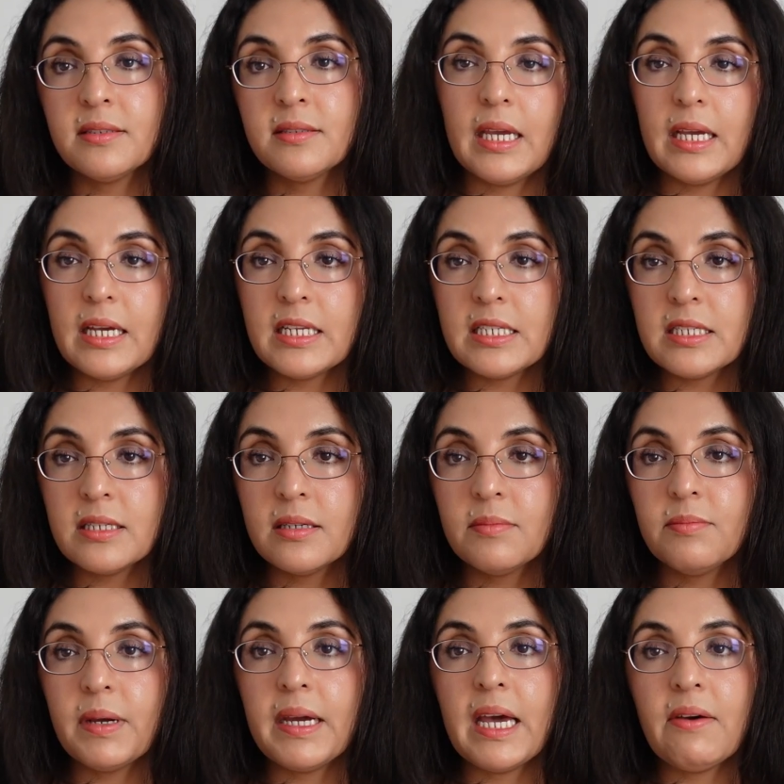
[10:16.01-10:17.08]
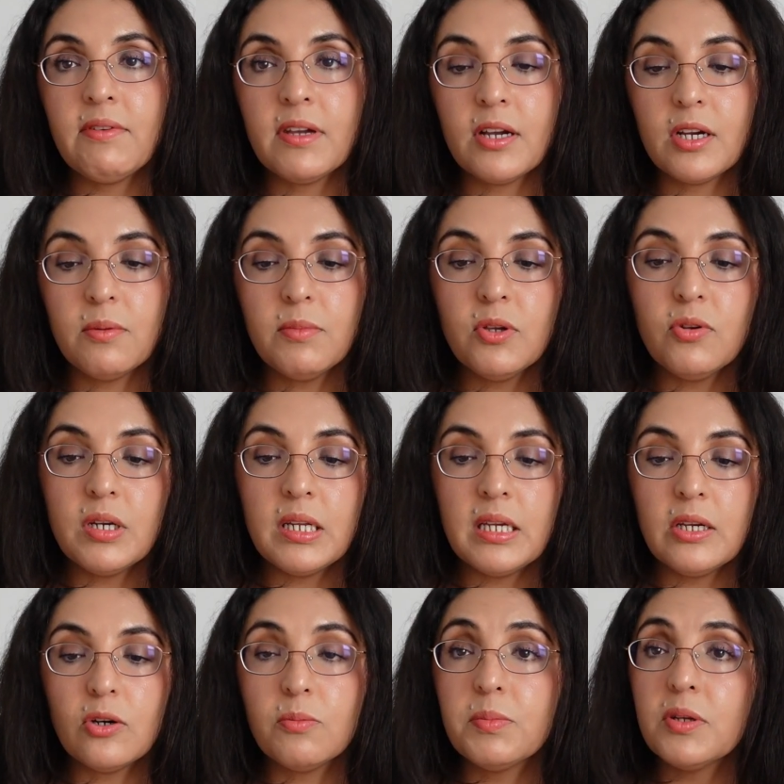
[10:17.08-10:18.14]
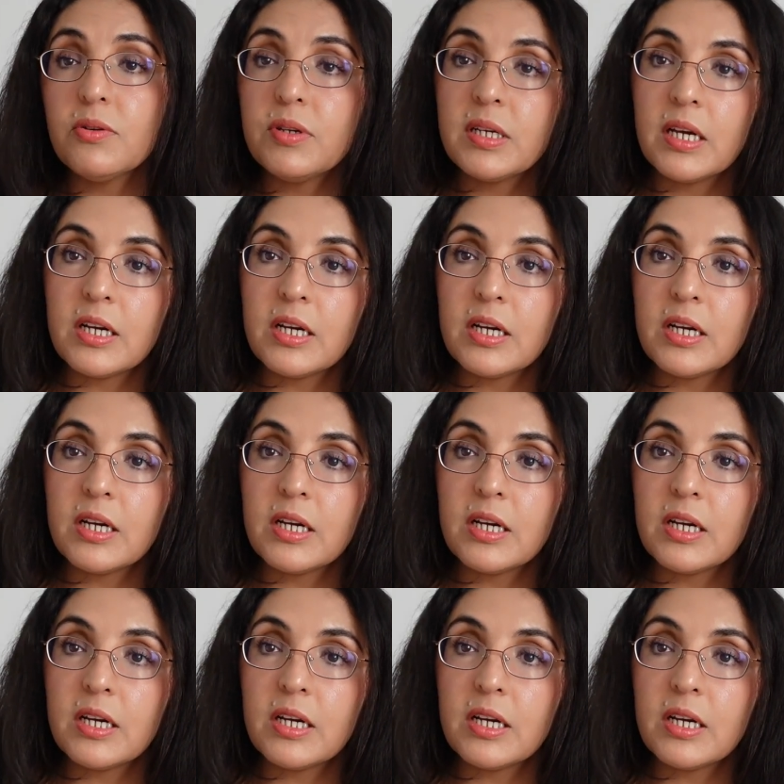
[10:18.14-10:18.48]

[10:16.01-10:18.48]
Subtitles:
and by having a community or building